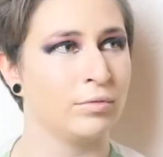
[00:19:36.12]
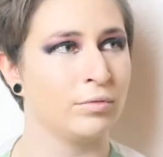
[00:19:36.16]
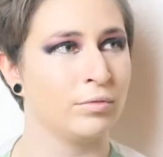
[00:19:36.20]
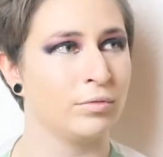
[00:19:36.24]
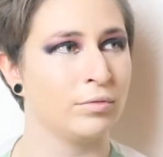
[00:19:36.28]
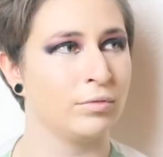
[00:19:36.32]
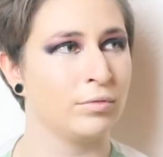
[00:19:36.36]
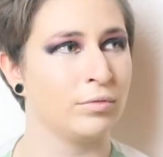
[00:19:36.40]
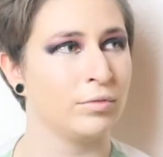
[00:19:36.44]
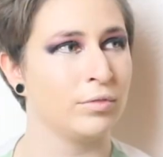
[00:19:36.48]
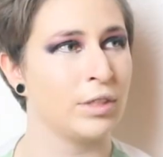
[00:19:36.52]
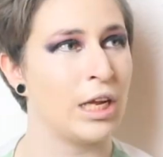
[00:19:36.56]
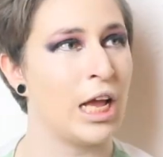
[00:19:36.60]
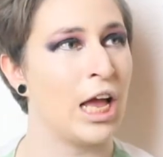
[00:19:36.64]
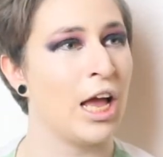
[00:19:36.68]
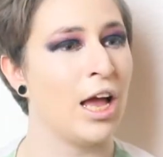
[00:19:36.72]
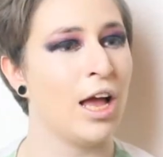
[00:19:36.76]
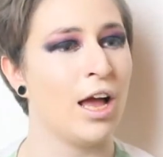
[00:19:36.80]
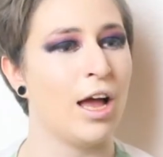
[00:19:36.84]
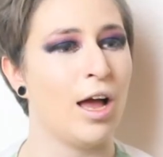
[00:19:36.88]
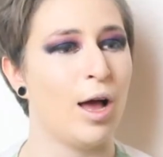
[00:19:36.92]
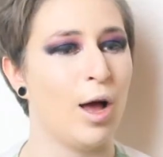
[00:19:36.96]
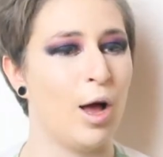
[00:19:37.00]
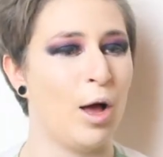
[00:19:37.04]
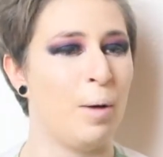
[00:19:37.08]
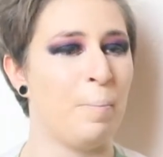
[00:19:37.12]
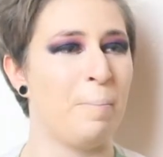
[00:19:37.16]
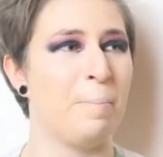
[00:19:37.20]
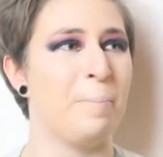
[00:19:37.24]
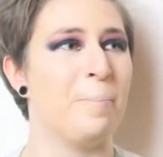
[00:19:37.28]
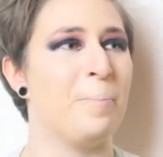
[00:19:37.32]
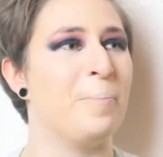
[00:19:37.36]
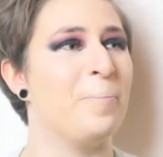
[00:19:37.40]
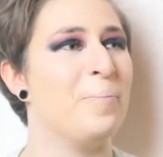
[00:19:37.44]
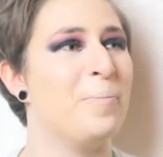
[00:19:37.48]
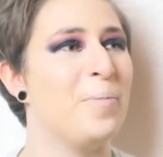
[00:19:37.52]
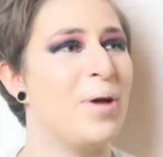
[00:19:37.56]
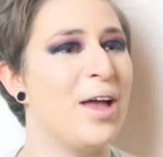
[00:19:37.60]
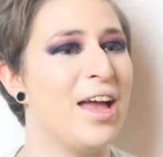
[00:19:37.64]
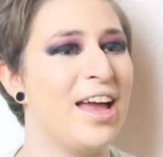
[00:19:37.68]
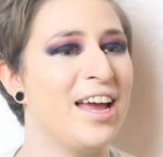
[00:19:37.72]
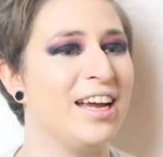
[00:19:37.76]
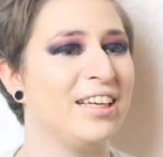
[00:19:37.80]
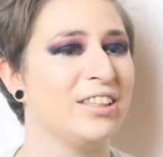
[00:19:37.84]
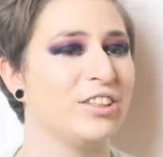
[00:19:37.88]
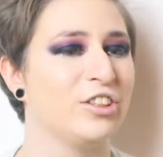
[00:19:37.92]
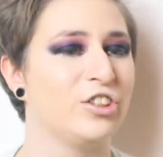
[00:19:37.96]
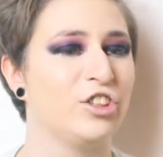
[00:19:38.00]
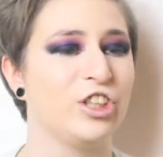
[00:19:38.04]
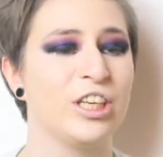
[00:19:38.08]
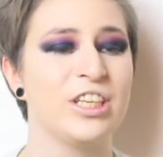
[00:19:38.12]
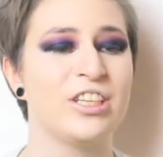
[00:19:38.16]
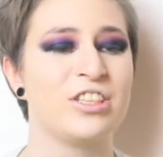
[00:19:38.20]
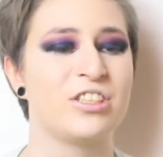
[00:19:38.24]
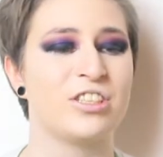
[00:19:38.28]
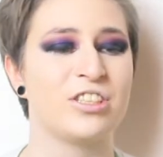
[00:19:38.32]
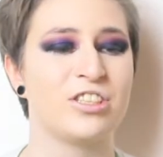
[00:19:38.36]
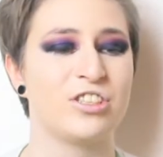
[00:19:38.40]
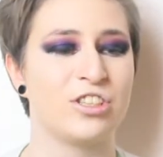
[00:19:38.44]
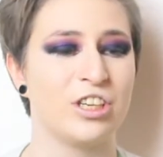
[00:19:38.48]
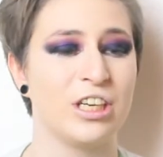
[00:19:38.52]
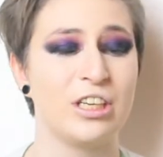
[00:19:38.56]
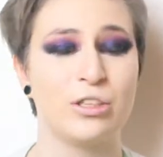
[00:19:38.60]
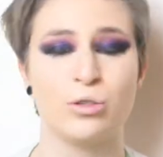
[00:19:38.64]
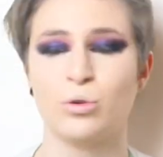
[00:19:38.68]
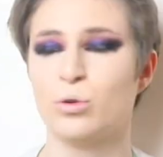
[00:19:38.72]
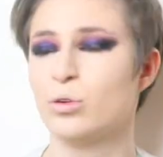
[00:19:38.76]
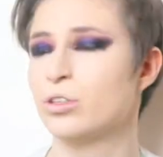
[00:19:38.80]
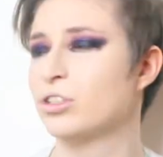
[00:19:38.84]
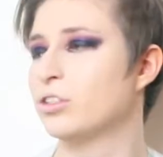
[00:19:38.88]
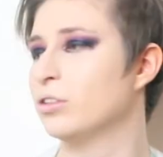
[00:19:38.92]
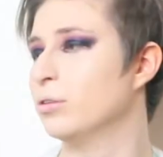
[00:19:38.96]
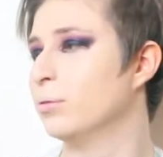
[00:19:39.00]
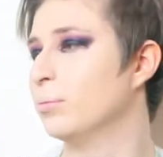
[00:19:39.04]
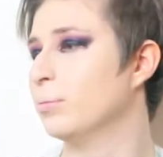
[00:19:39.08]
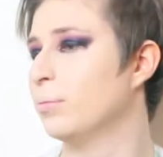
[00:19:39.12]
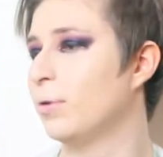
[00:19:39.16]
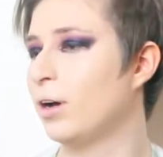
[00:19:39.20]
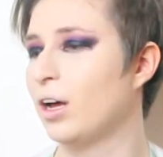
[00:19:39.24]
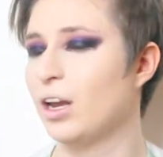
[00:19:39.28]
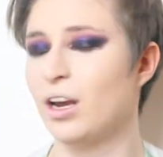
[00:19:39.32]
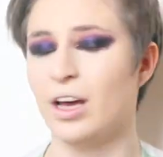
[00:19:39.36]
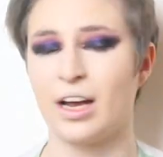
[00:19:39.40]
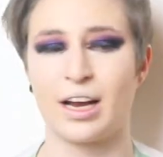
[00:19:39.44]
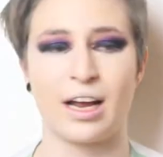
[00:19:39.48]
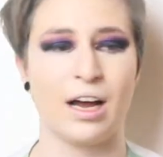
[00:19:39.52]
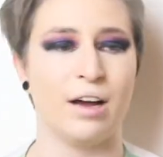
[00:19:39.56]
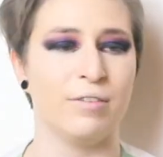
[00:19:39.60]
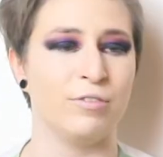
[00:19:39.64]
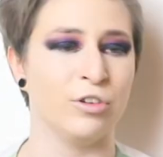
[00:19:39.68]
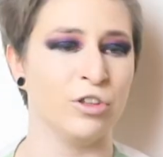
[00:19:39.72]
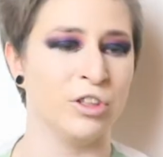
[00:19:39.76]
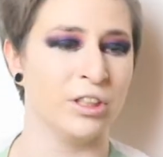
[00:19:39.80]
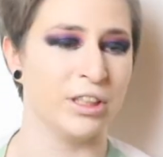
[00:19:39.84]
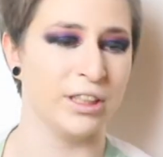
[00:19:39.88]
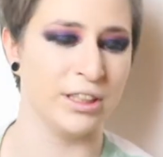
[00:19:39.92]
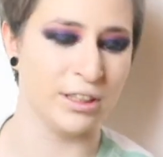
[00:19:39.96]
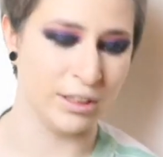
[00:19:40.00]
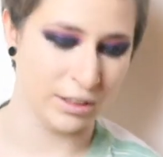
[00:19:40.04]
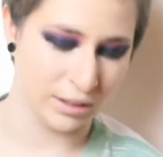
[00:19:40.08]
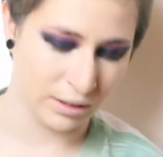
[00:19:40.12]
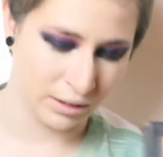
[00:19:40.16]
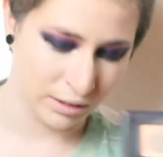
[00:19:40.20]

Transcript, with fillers: Like. Amazing. Yeah, she's, she's awesome. She's sick. I like Kat Von D.